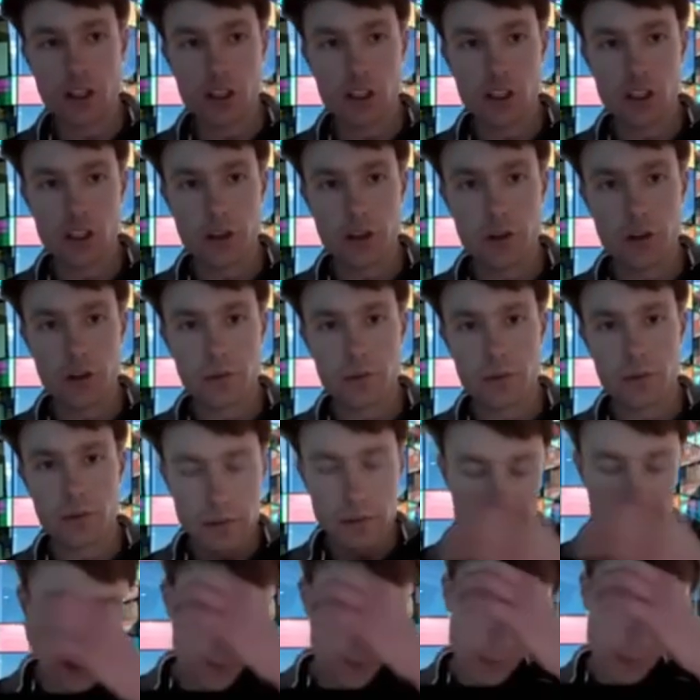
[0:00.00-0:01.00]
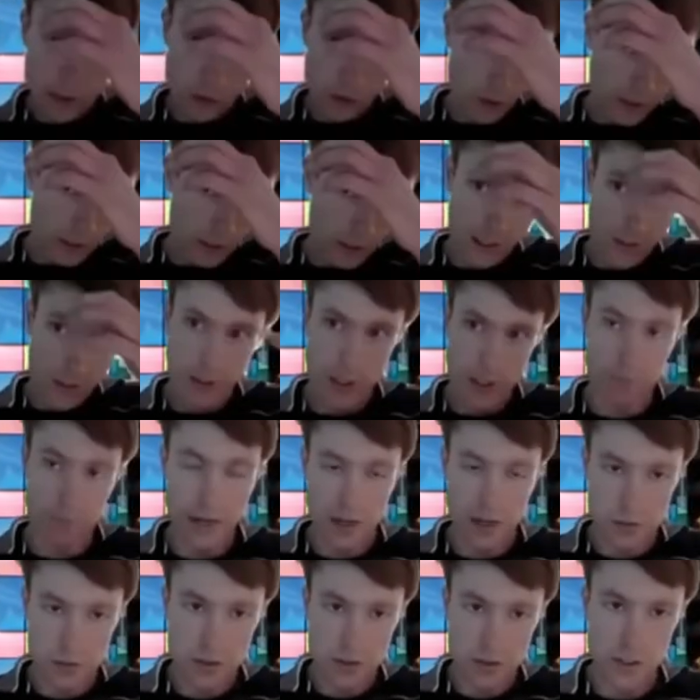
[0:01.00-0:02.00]
So let me talk a little bit
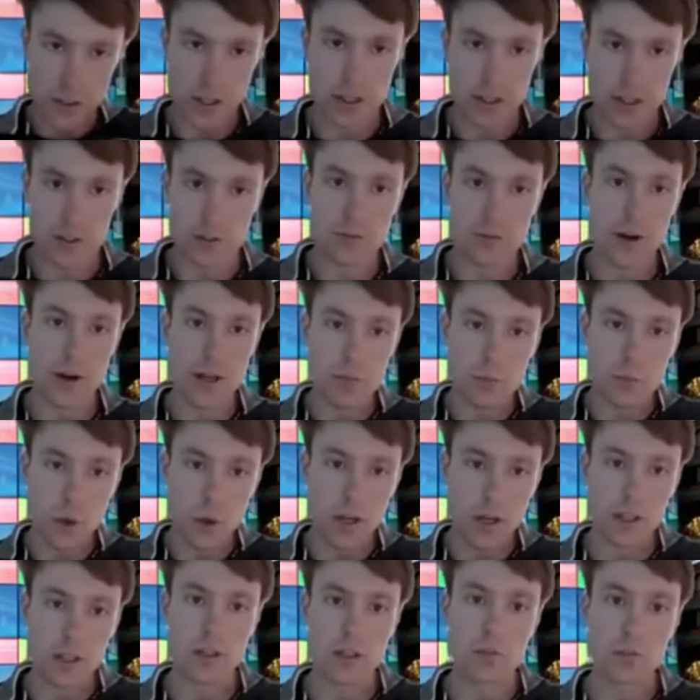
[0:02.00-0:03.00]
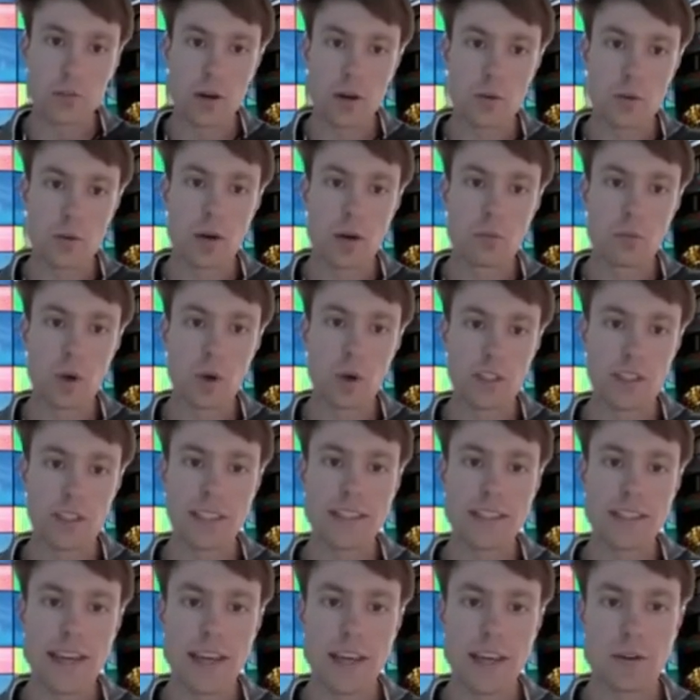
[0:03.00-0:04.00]
about the framework and what's
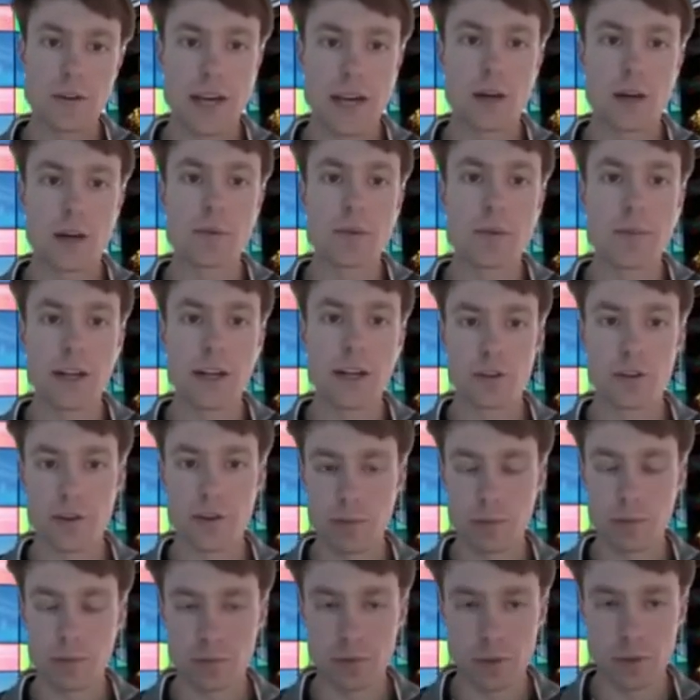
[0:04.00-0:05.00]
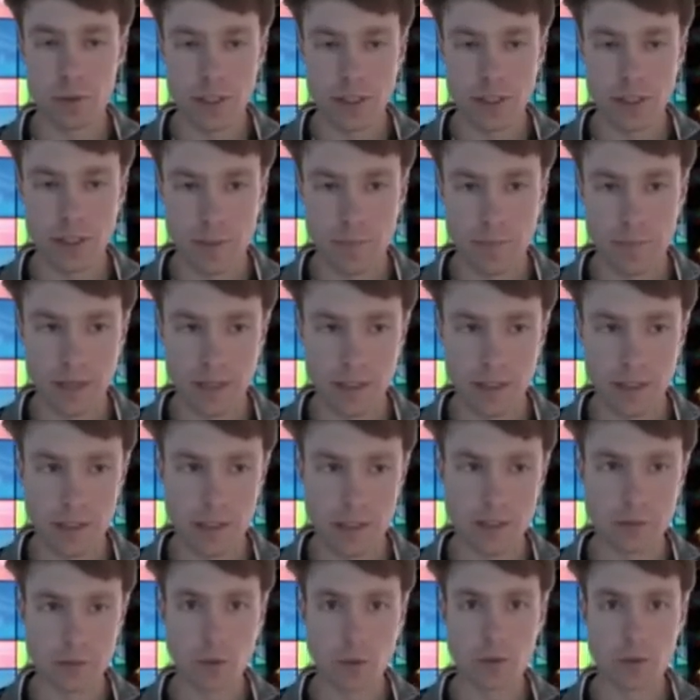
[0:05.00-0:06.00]
in here and how we measure it before I get back into
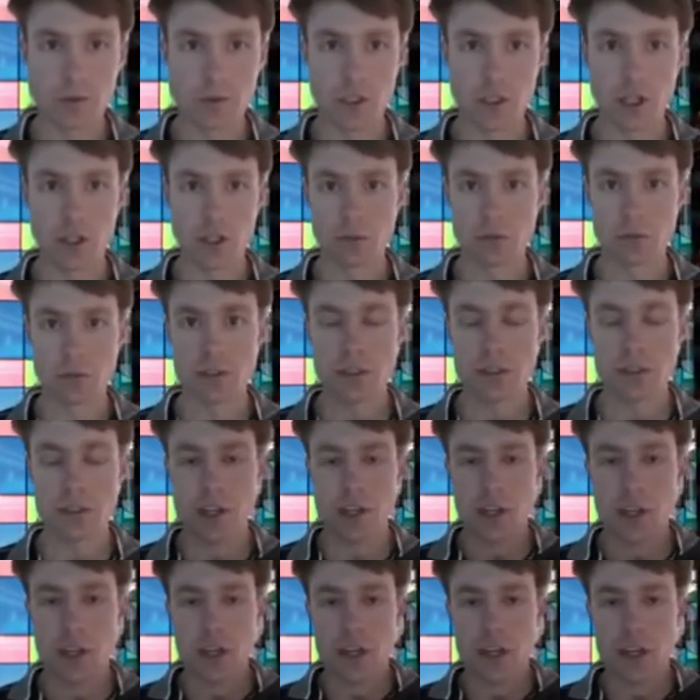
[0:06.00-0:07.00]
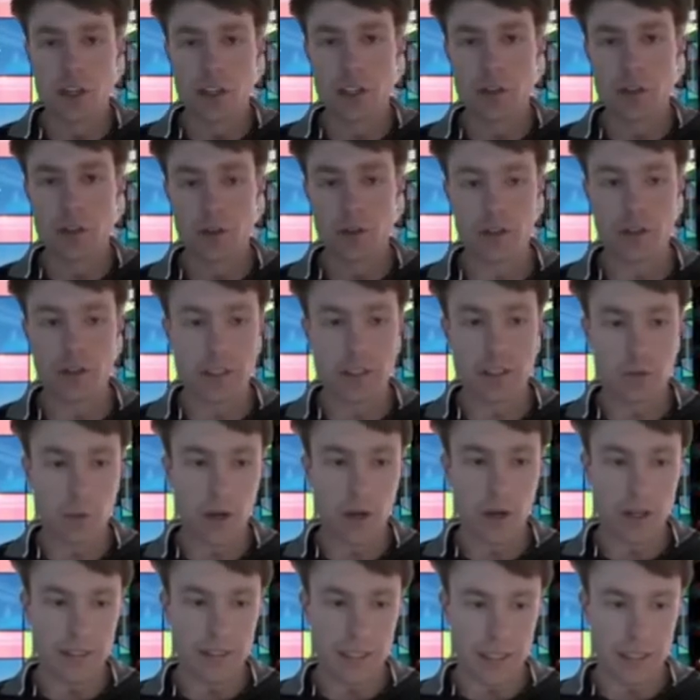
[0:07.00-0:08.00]
some more results. So a lot of this
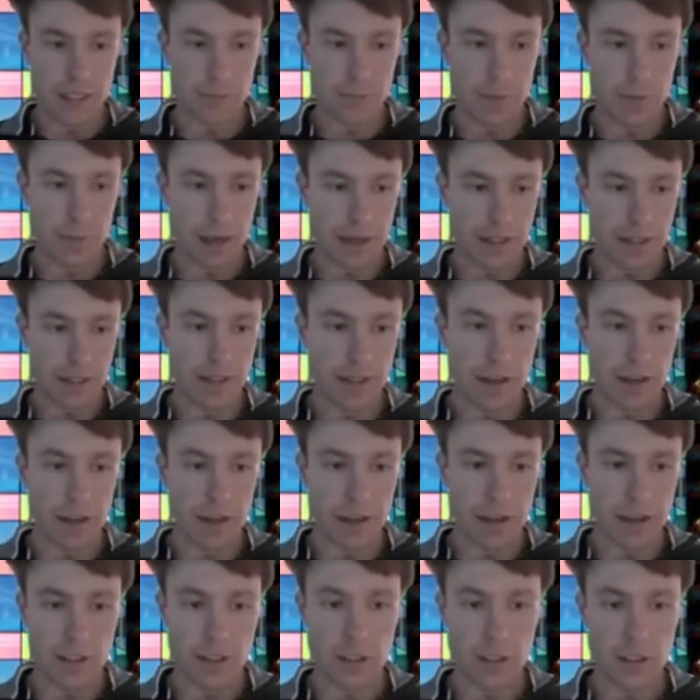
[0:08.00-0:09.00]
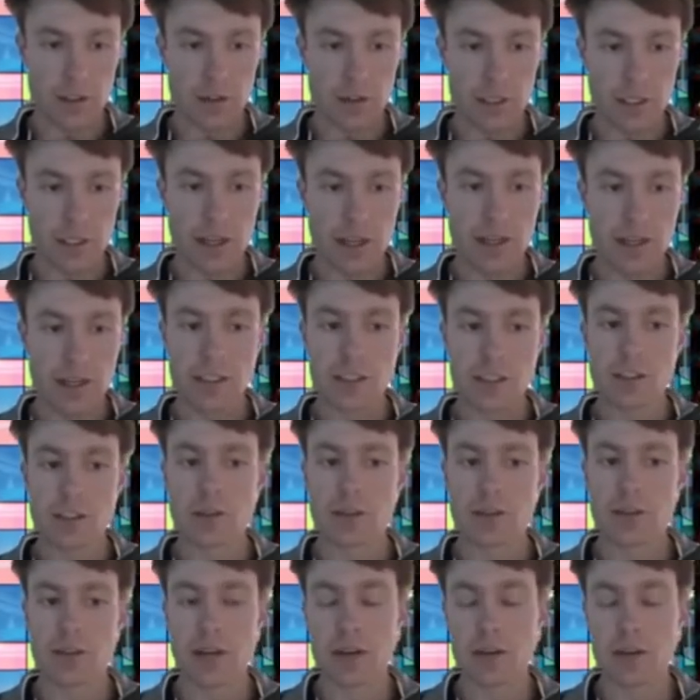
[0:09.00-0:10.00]
work dates back to the early
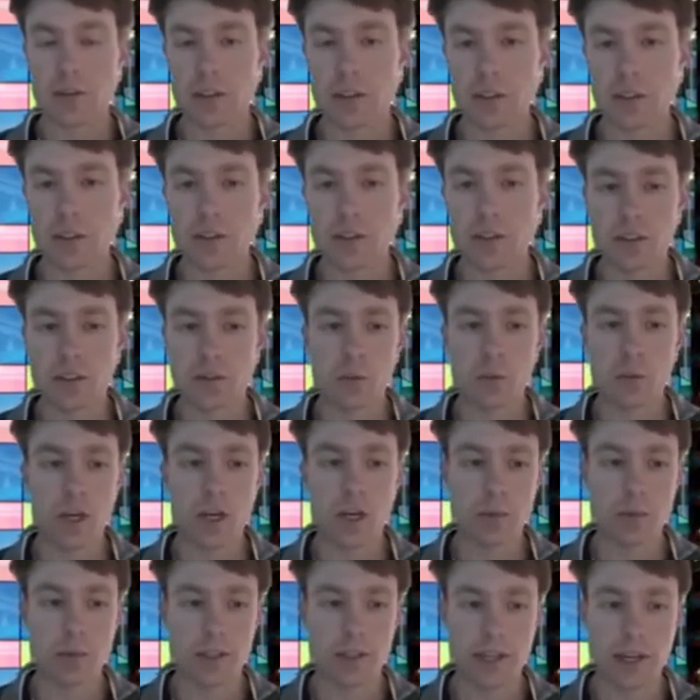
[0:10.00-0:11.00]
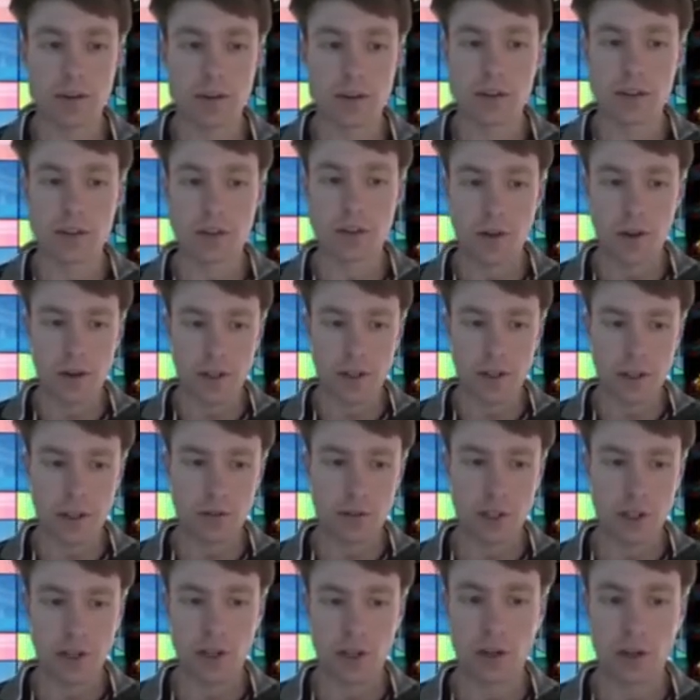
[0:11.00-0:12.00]
2000s and work by Carol Corrado,
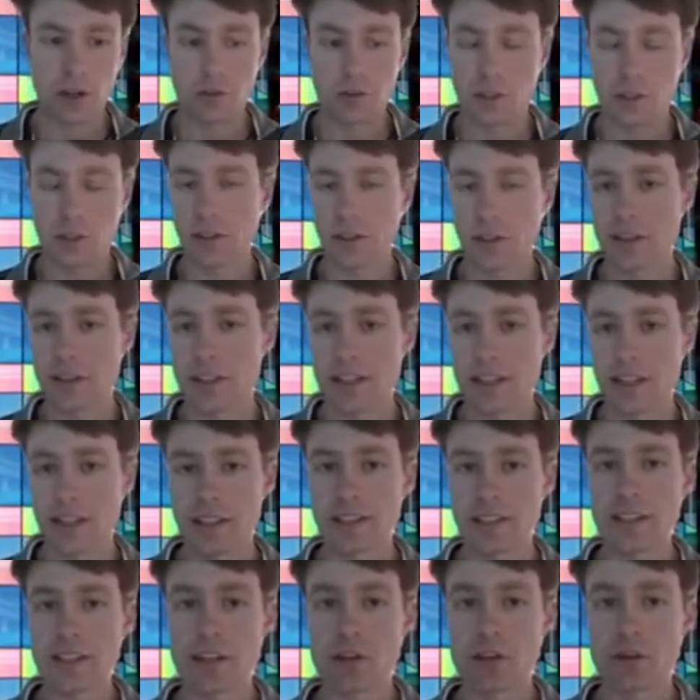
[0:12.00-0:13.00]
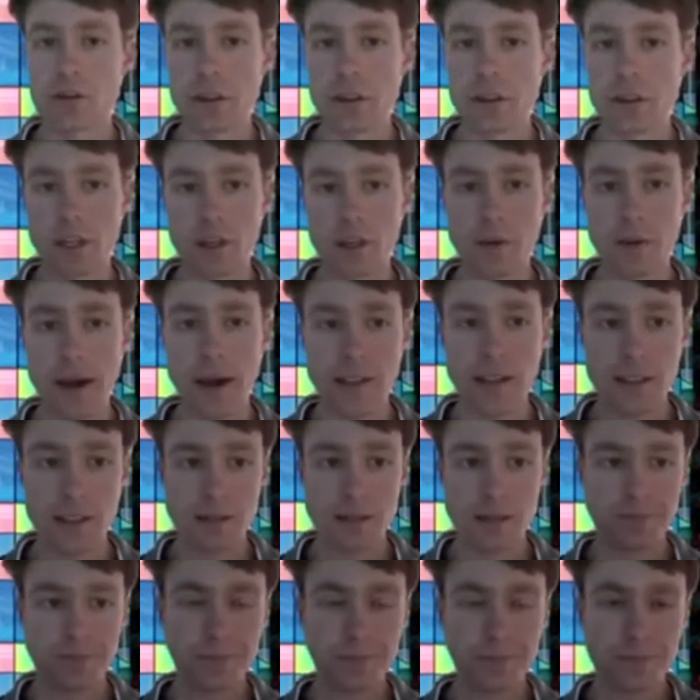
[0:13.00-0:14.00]
Chuck Holton and Dan Sickle in the US.